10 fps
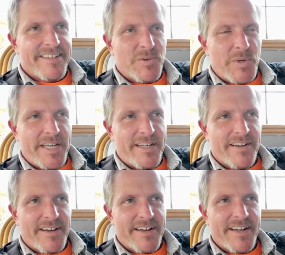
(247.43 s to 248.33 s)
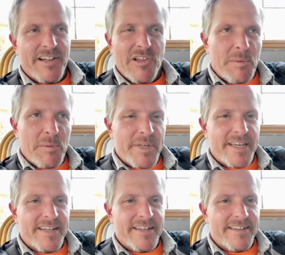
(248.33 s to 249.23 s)
tweaked on it a little
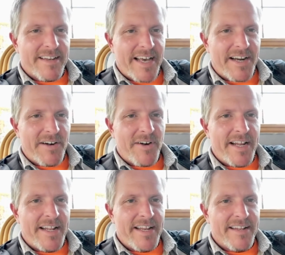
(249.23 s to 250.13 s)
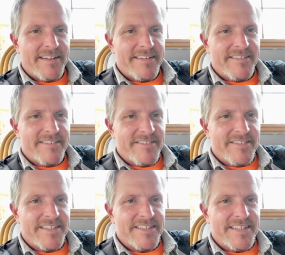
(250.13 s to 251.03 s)
bit and got it ready, and
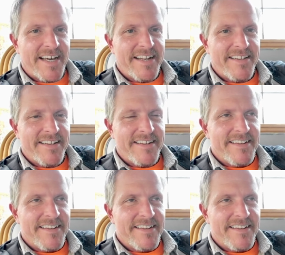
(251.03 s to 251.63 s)
decided that,